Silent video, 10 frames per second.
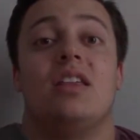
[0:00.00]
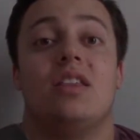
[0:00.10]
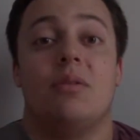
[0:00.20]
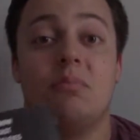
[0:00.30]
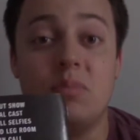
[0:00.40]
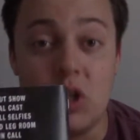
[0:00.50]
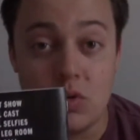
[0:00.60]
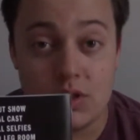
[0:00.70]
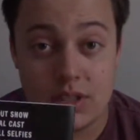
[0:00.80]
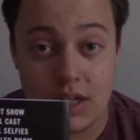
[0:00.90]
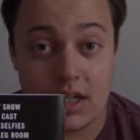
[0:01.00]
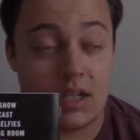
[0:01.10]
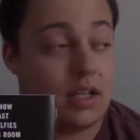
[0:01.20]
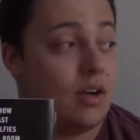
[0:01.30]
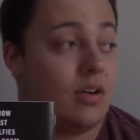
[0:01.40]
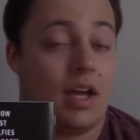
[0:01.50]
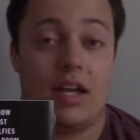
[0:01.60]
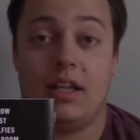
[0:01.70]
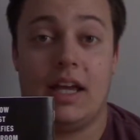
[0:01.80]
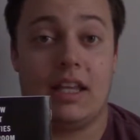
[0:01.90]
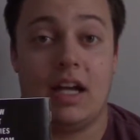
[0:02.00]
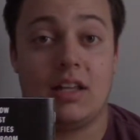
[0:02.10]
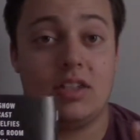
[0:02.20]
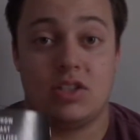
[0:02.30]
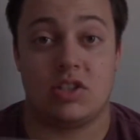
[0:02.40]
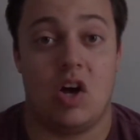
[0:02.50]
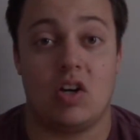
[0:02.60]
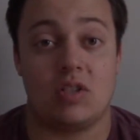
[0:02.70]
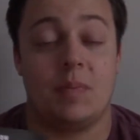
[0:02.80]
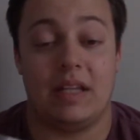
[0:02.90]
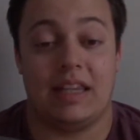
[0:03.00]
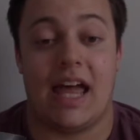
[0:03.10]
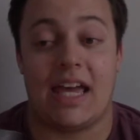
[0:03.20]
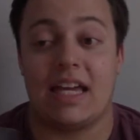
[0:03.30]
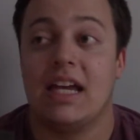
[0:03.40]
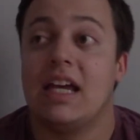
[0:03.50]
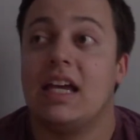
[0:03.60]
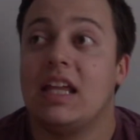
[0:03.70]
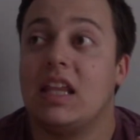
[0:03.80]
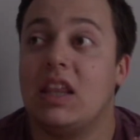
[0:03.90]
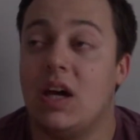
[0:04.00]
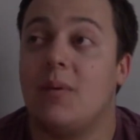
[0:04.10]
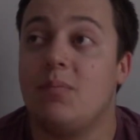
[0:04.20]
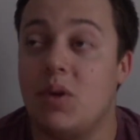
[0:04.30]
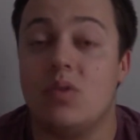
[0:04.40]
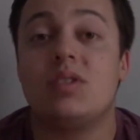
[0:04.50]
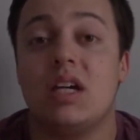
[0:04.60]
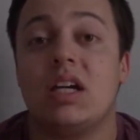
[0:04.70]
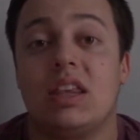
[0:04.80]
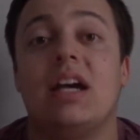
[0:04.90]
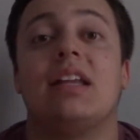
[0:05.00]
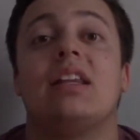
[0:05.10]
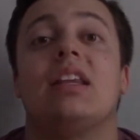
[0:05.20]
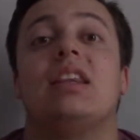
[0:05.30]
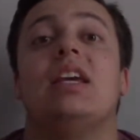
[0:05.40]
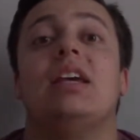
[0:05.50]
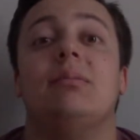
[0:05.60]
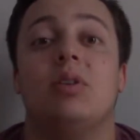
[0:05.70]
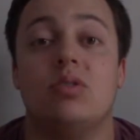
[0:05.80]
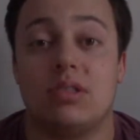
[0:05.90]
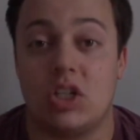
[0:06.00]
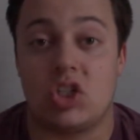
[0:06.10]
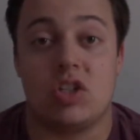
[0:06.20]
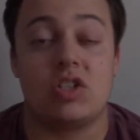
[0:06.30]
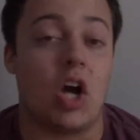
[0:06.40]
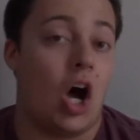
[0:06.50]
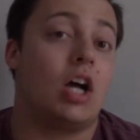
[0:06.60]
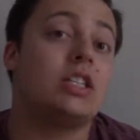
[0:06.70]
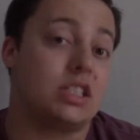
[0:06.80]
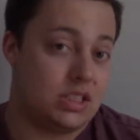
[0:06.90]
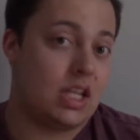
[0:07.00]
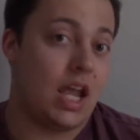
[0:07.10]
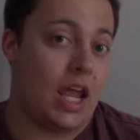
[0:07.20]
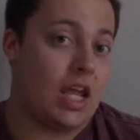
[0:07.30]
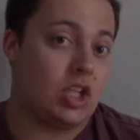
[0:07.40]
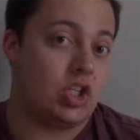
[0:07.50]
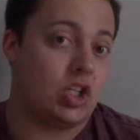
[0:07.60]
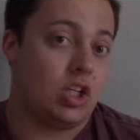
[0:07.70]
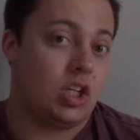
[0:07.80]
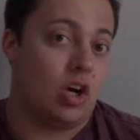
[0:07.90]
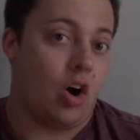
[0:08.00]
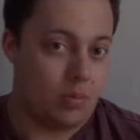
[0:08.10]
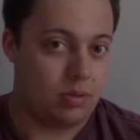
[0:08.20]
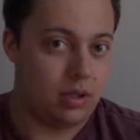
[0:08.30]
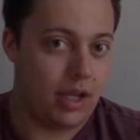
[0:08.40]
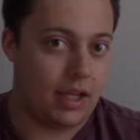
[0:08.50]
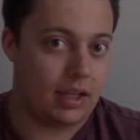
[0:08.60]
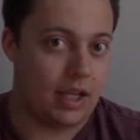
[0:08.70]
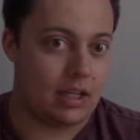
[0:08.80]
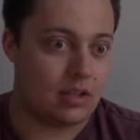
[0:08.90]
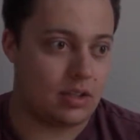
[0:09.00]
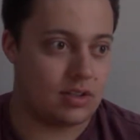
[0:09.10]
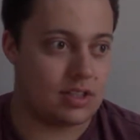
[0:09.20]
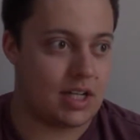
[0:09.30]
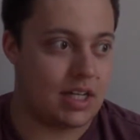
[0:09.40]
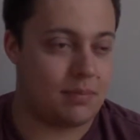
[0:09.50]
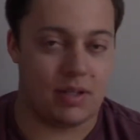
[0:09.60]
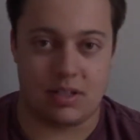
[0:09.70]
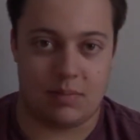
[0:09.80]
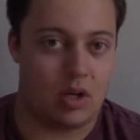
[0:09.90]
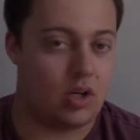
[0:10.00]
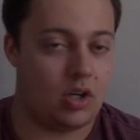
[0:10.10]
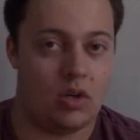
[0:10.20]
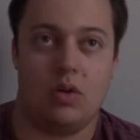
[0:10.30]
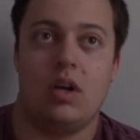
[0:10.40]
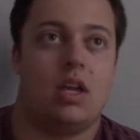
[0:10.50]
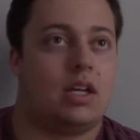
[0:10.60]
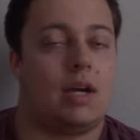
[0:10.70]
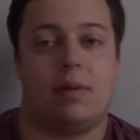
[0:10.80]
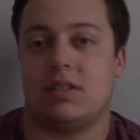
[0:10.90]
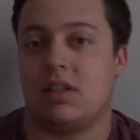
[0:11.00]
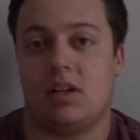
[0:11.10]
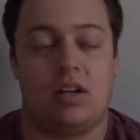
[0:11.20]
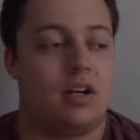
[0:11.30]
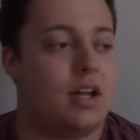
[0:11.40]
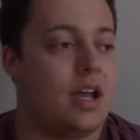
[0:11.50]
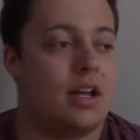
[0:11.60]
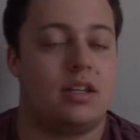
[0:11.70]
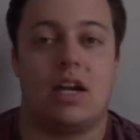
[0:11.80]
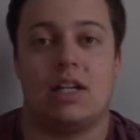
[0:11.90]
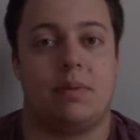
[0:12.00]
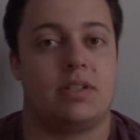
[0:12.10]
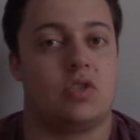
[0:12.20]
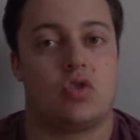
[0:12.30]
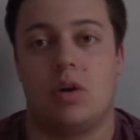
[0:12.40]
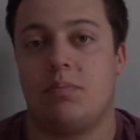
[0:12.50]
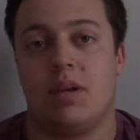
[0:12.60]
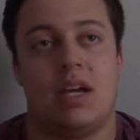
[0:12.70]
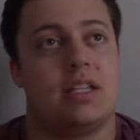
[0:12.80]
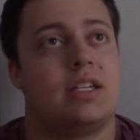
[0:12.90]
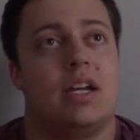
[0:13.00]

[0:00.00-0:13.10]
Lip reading: the music, okay? Like not the songs, but like the music that the musicians on stage are playing. Like there's this guy that plays a bongo, guy plays a clarinet, guy plays a trumpet,